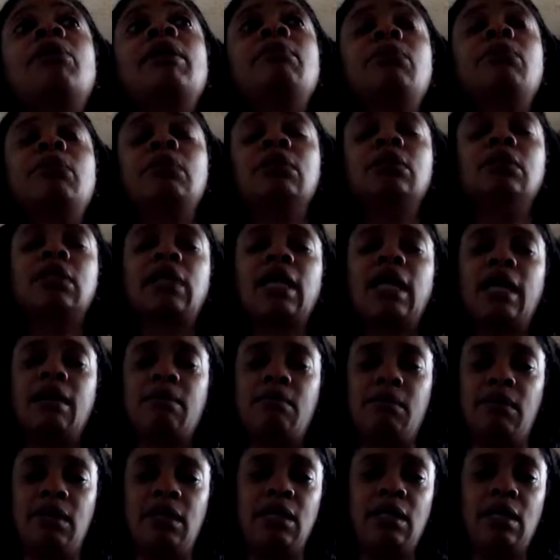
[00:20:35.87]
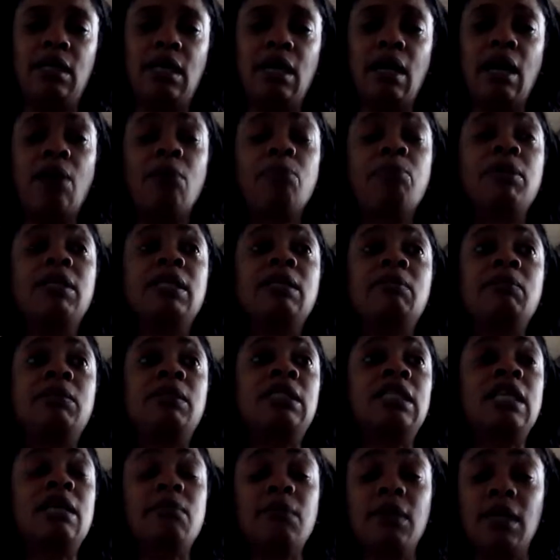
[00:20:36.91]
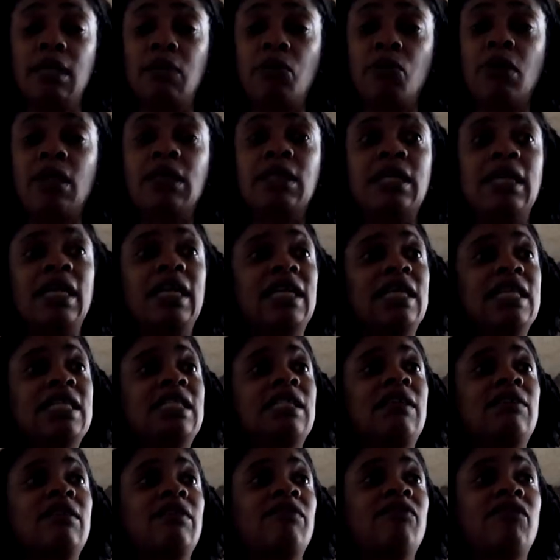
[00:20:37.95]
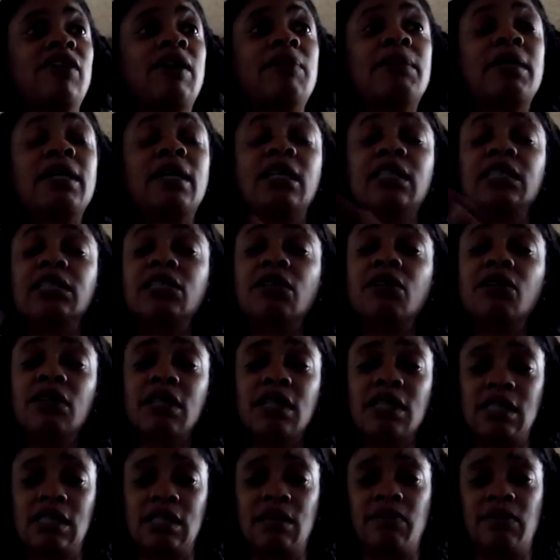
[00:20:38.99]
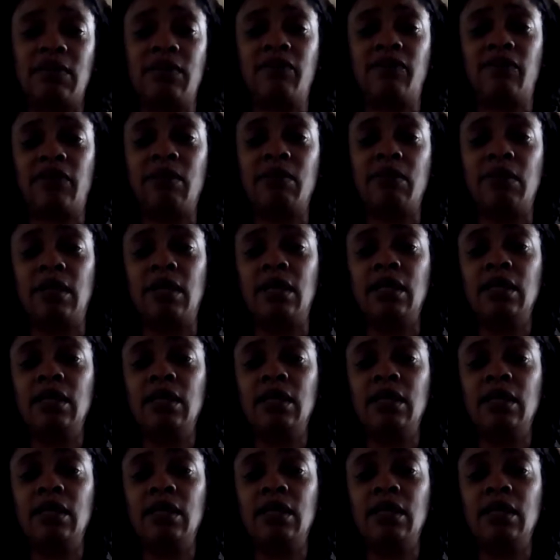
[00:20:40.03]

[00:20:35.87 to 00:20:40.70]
people look at me, how people see me, whether they get something from me or don't get something from me.